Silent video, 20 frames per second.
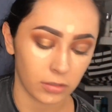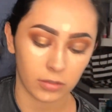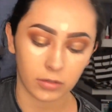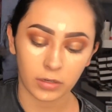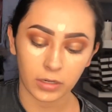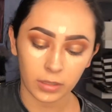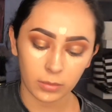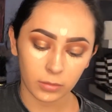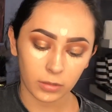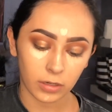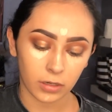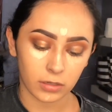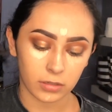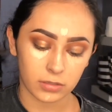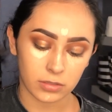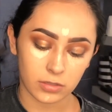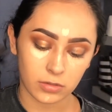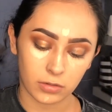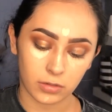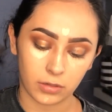cream
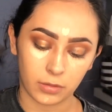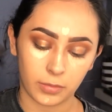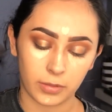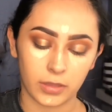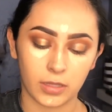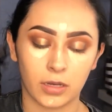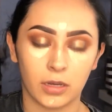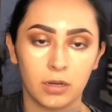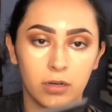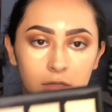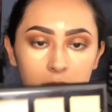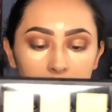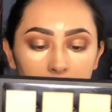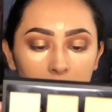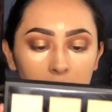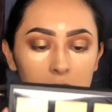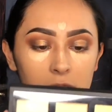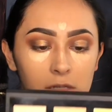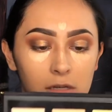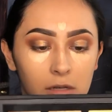contour with the
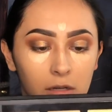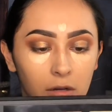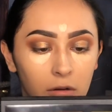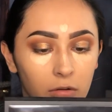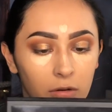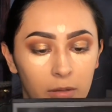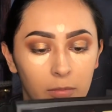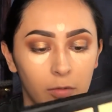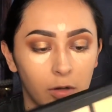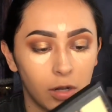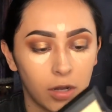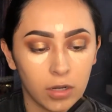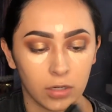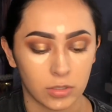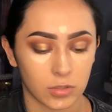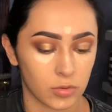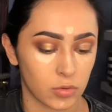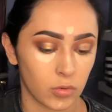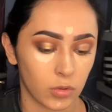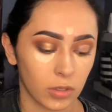Anastasia cream
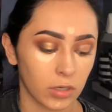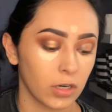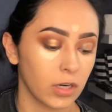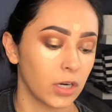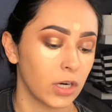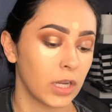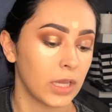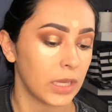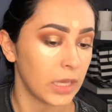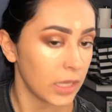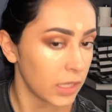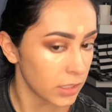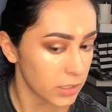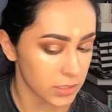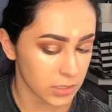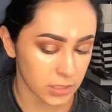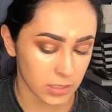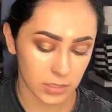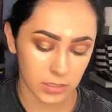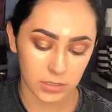contour
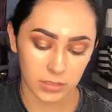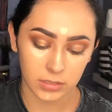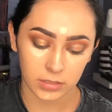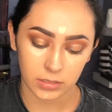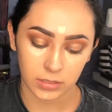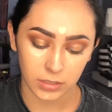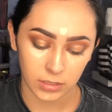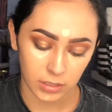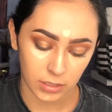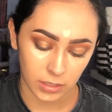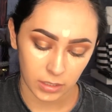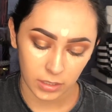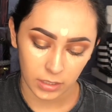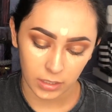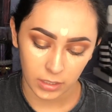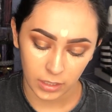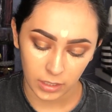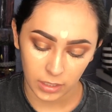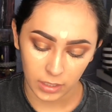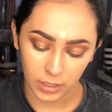kit.
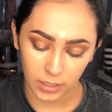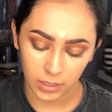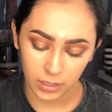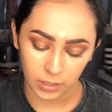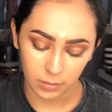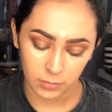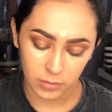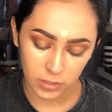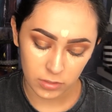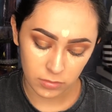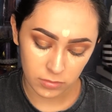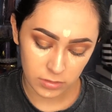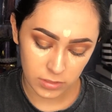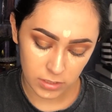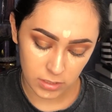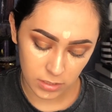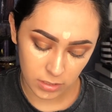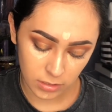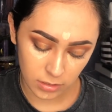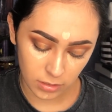And I'm
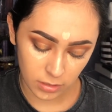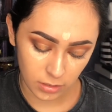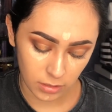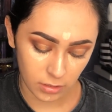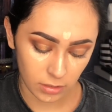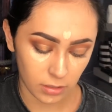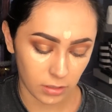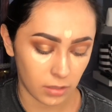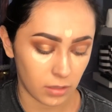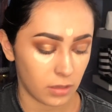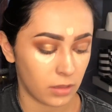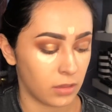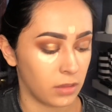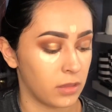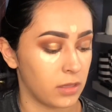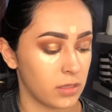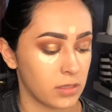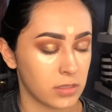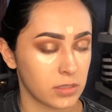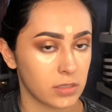using
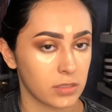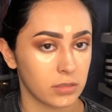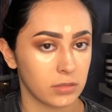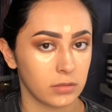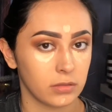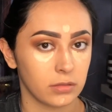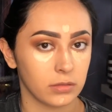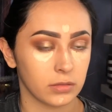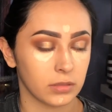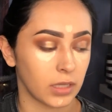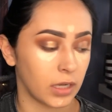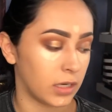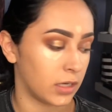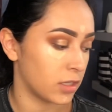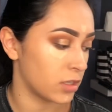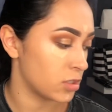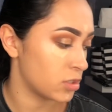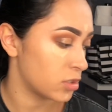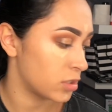this lightest